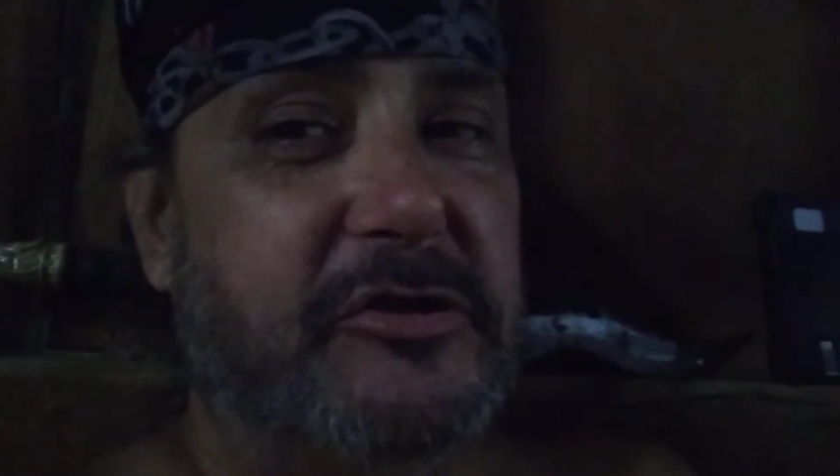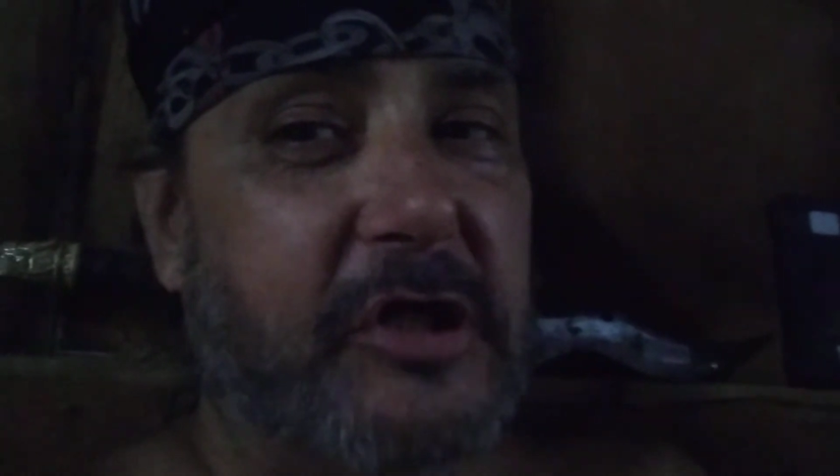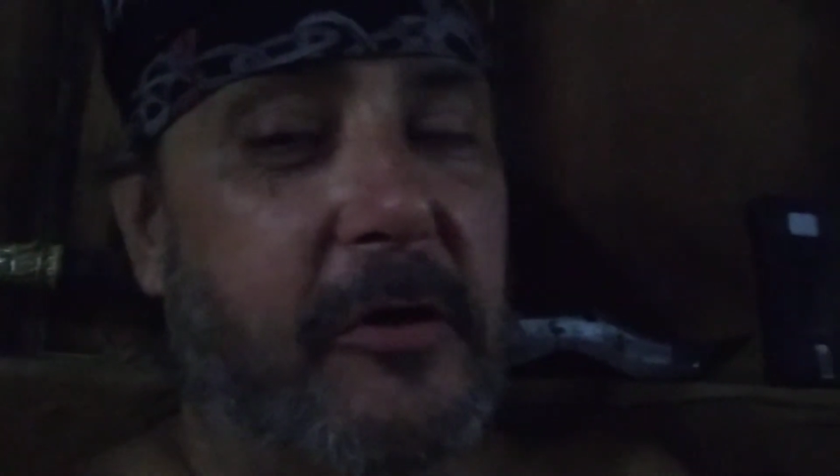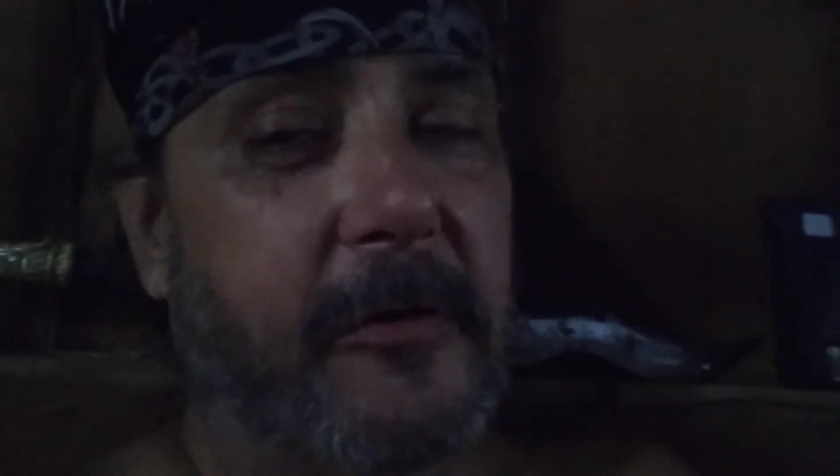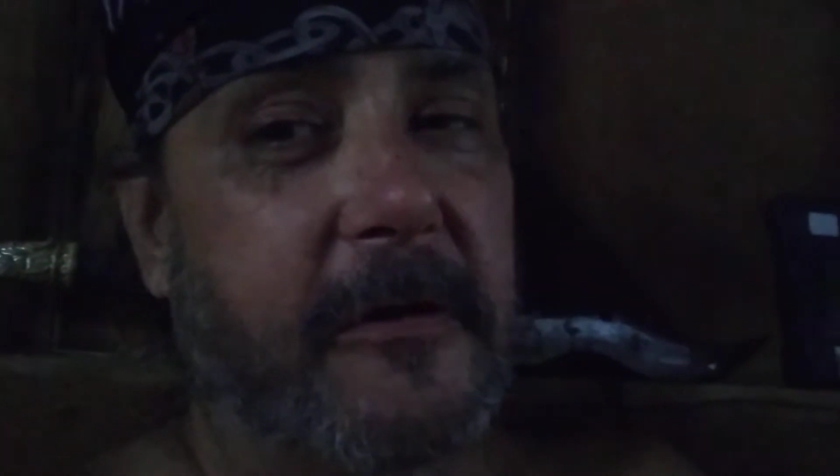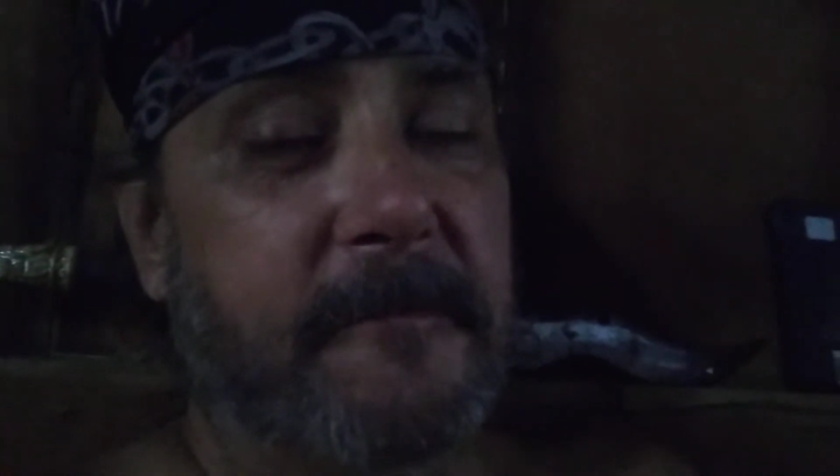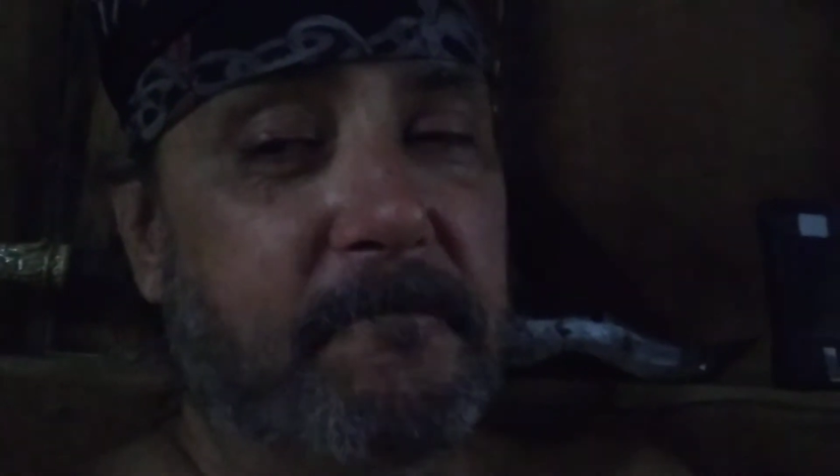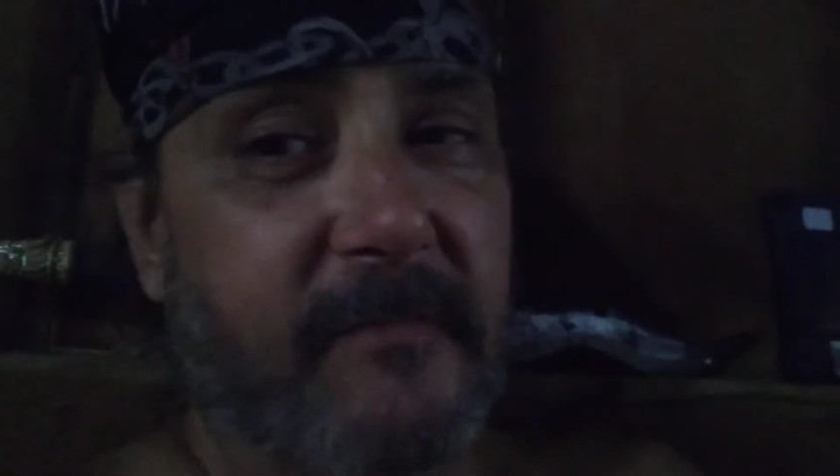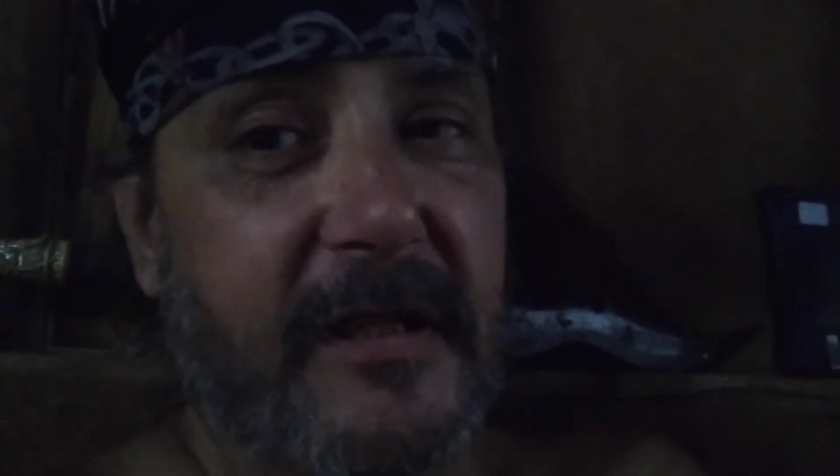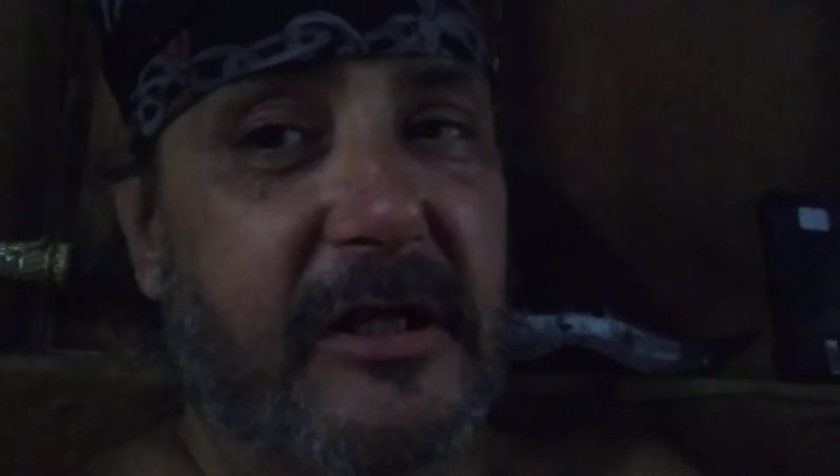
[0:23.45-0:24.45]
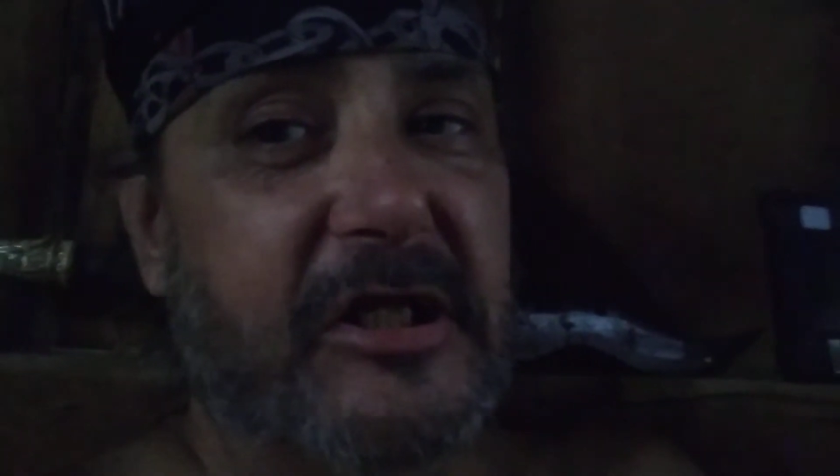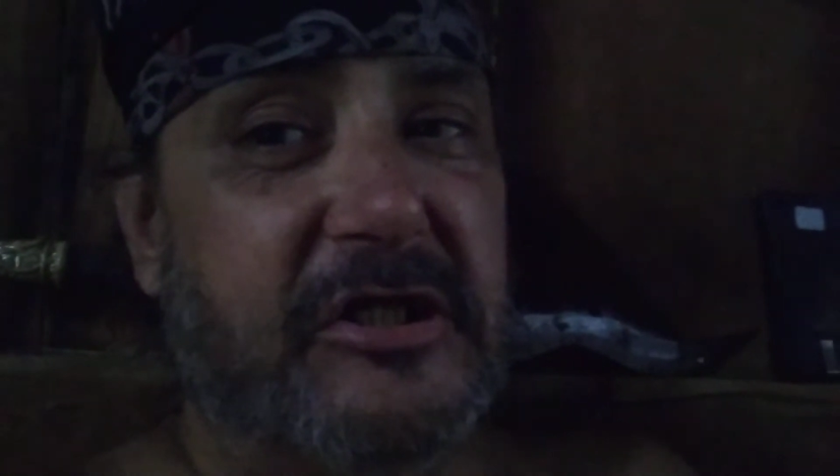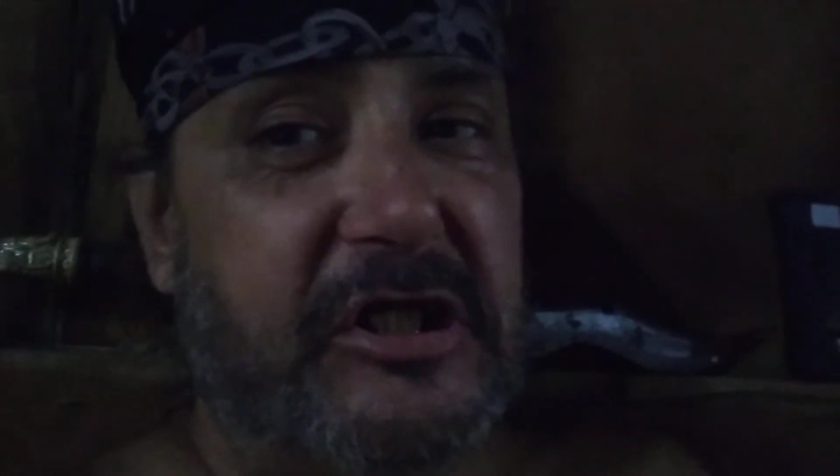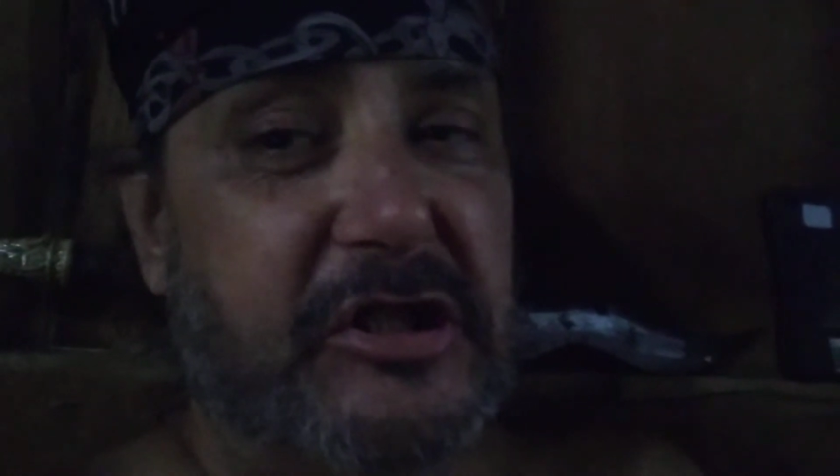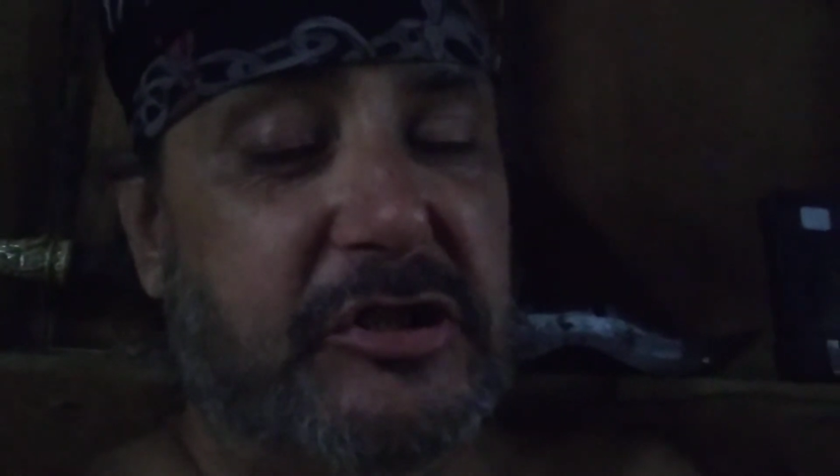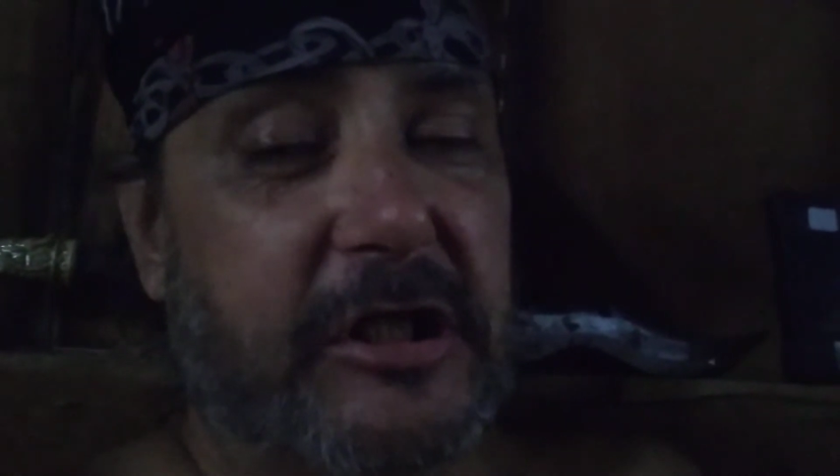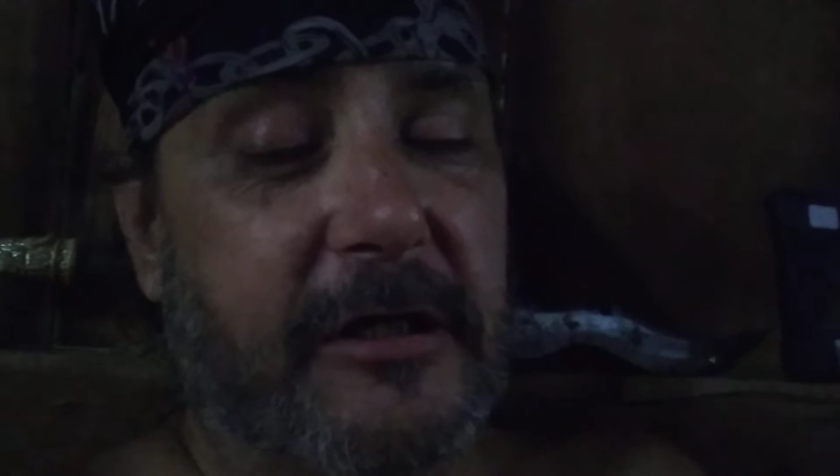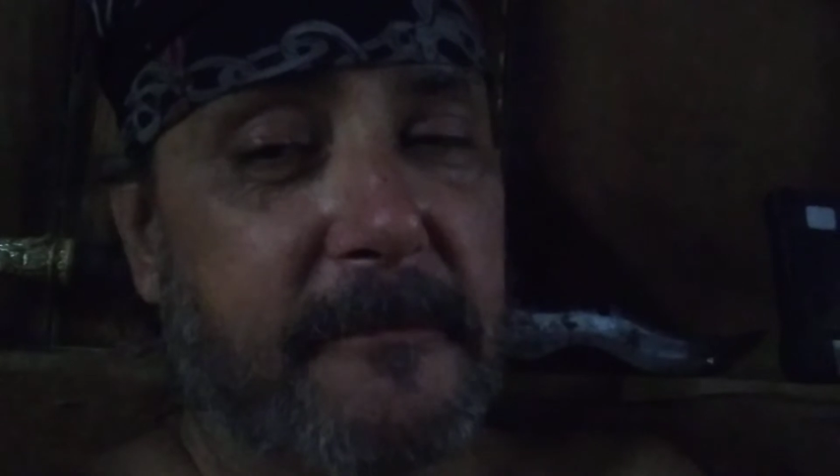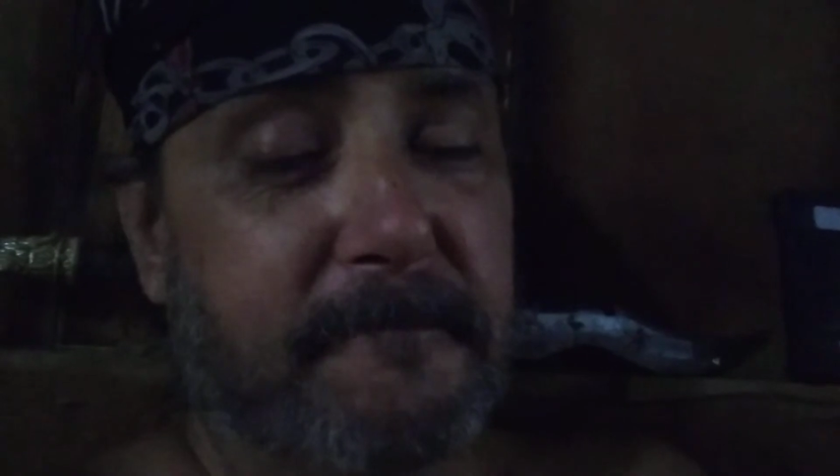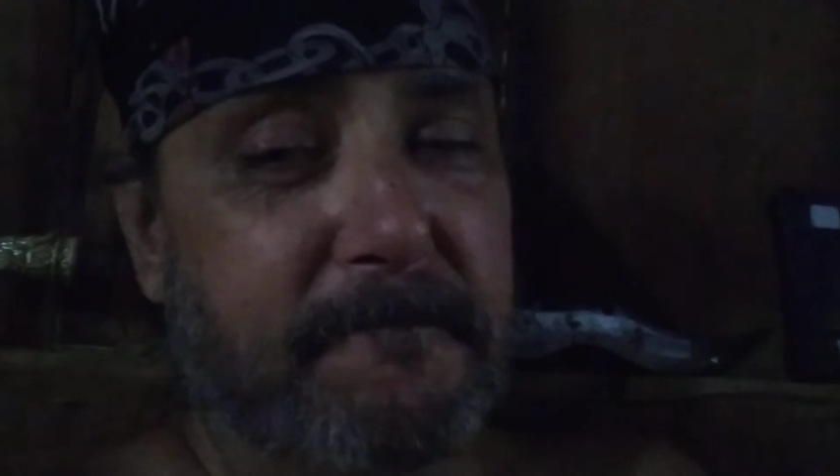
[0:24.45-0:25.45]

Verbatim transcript: joke, Leticia.